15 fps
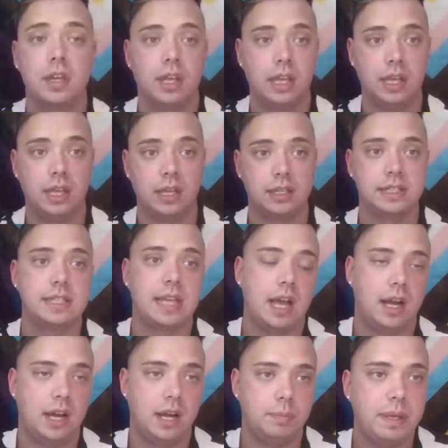and
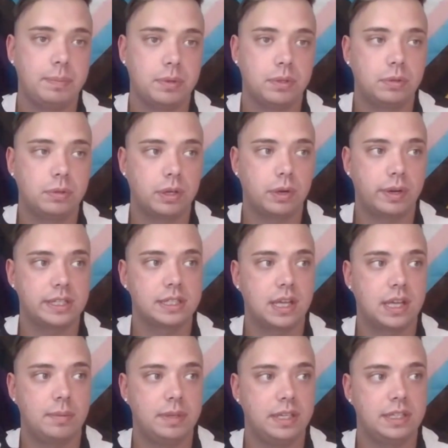people who are going to
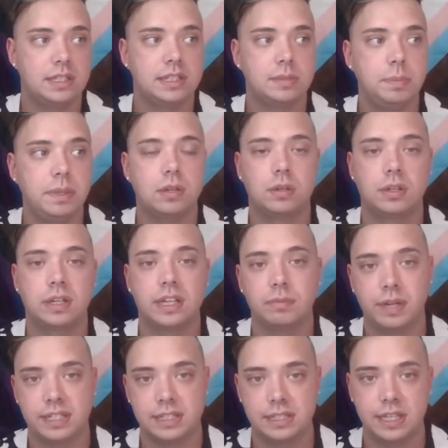come in and speak or give
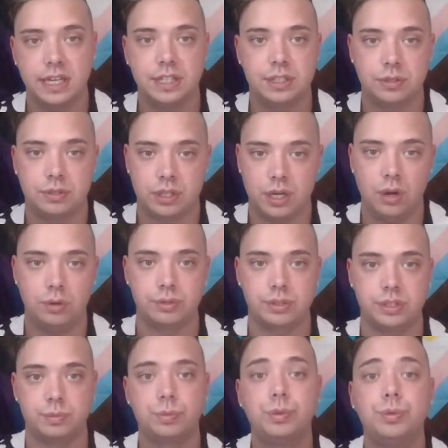presentation or
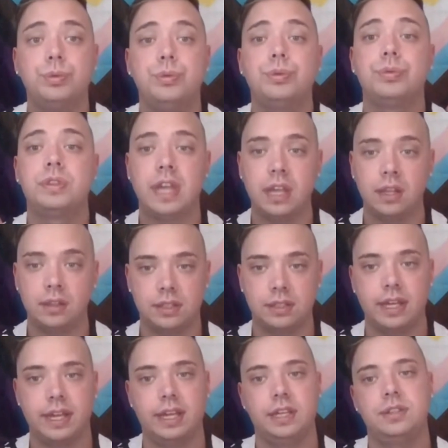host. Who do they look
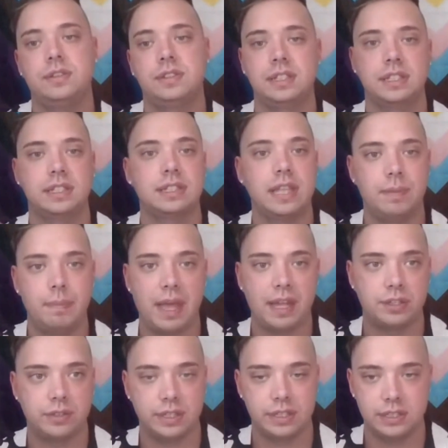like, and using the same
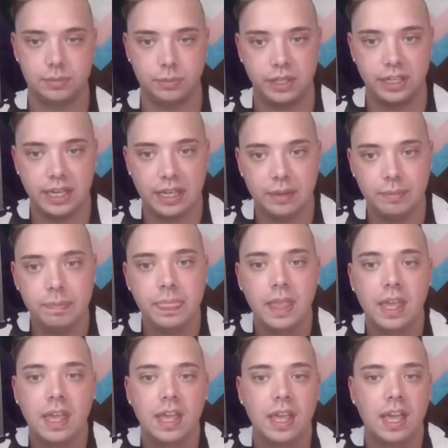metrics to bring in.
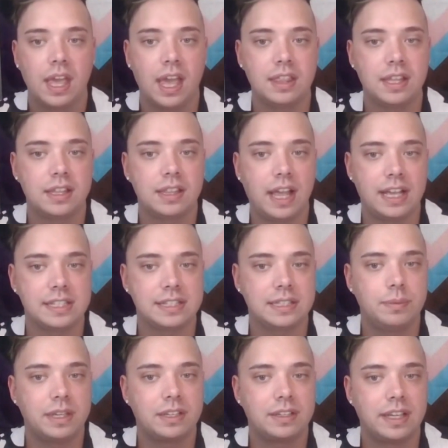And then lastly,
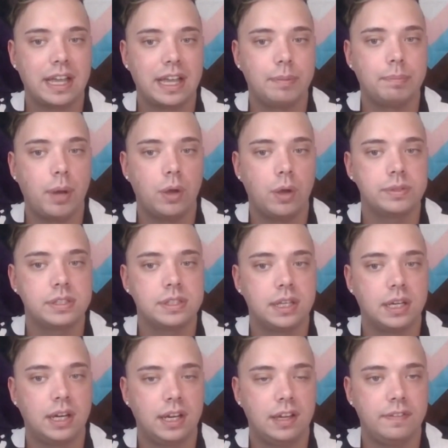we can look at post
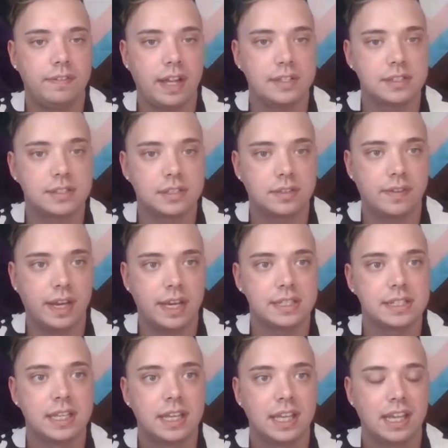event
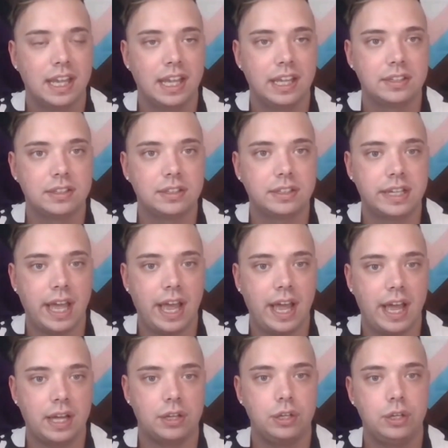surveys and look
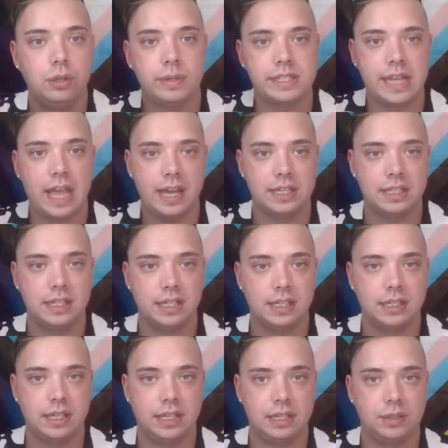at who attended
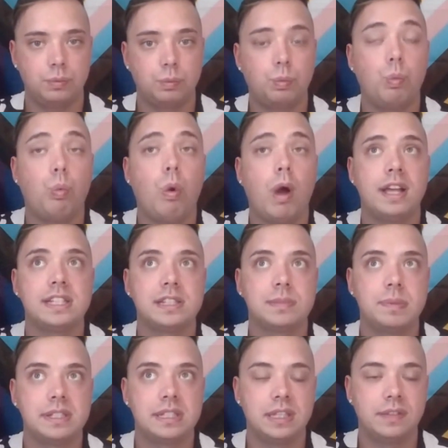and what
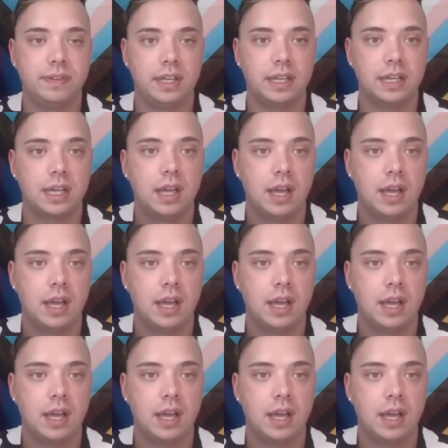specific